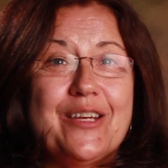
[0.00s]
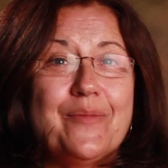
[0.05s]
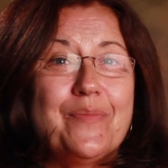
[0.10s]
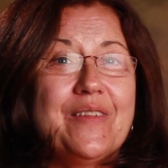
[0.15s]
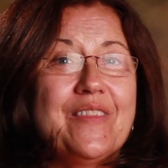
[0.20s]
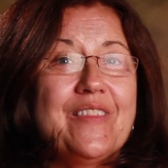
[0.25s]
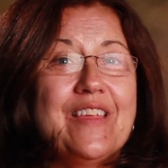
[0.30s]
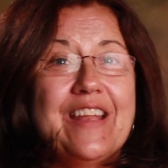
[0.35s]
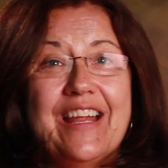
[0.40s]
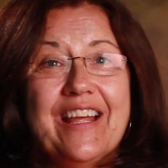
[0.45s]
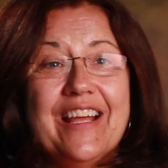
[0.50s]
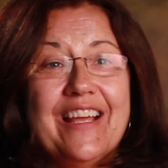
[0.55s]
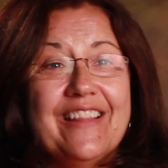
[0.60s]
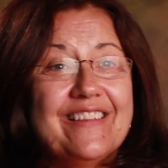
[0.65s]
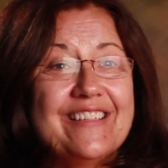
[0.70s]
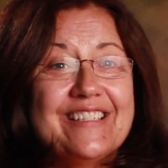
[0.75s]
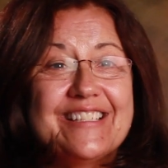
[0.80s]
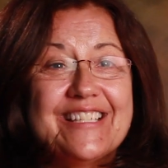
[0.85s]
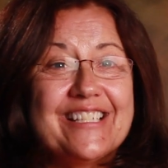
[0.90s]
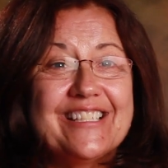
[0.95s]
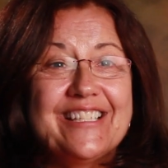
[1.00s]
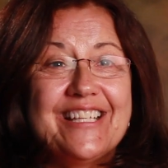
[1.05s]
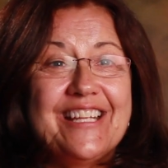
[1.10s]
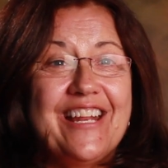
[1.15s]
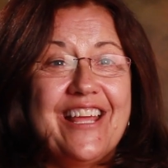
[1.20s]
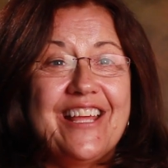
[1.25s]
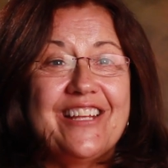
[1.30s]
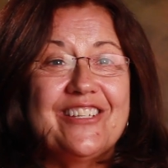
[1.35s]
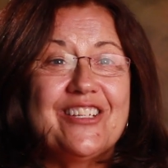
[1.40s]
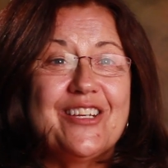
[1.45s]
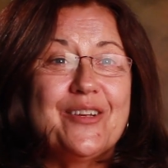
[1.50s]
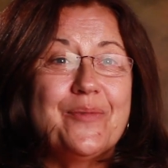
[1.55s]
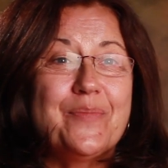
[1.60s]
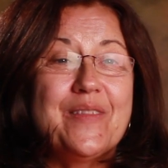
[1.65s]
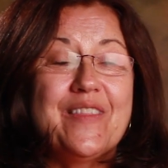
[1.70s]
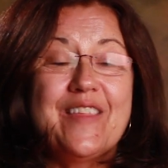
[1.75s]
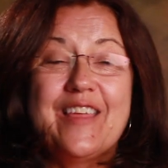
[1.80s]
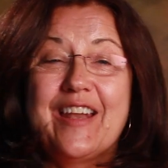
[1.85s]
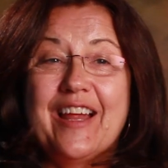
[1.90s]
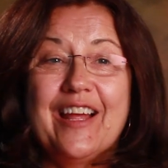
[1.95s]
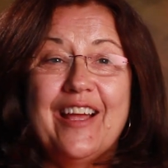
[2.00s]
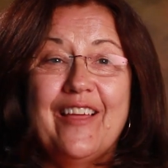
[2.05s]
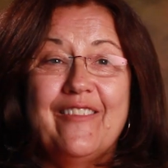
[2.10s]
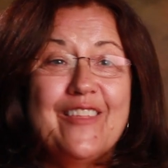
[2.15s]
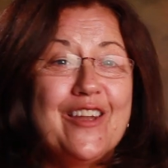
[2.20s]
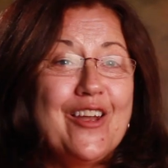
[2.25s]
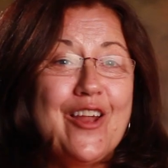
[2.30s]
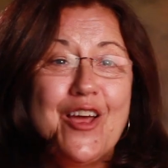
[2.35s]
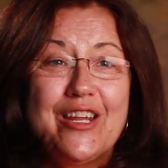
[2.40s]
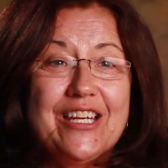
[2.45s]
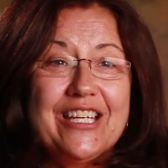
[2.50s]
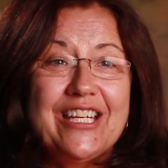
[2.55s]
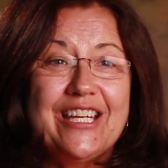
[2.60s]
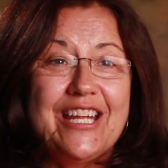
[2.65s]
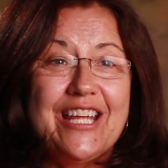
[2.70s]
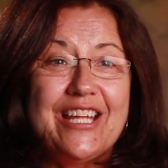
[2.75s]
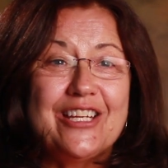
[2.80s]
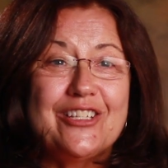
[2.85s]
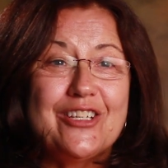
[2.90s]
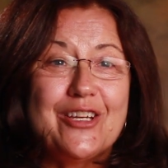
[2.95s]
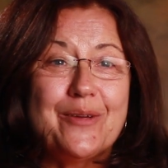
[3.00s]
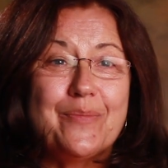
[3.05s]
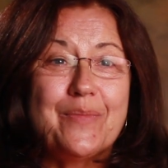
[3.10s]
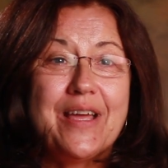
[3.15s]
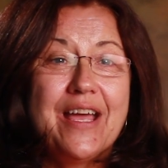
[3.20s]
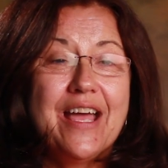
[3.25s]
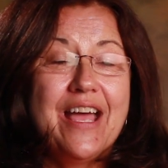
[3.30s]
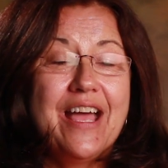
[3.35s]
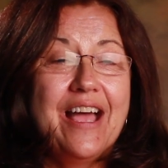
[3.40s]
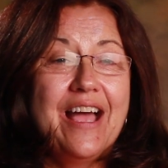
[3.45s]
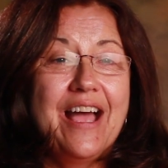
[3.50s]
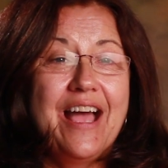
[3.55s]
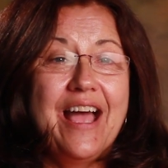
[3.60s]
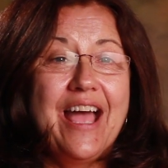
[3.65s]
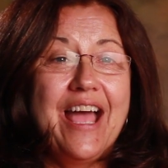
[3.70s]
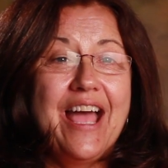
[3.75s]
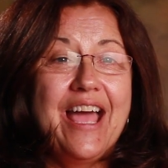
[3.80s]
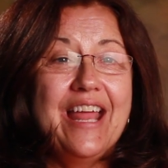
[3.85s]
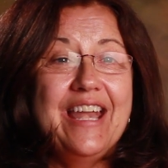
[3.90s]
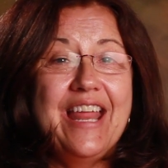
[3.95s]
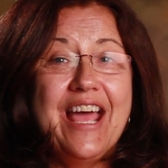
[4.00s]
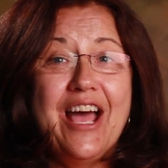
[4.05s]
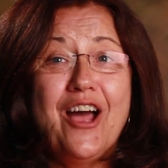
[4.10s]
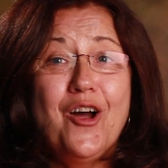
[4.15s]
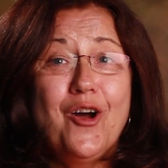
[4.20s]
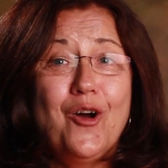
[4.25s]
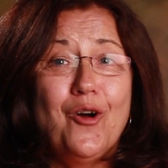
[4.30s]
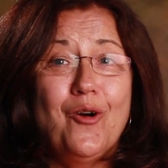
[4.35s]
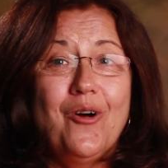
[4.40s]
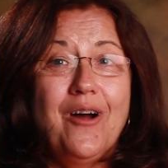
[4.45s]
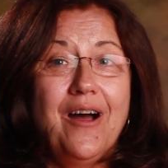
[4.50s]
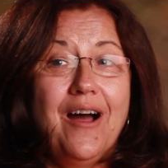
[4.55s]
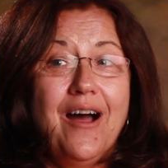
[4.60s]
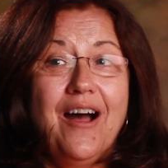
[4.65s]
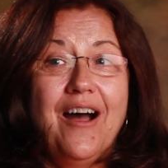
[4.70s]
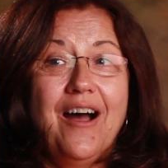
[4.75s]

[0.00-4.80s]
chip, and then I got the 60-day chip, and then I got the 90-day chip. And now,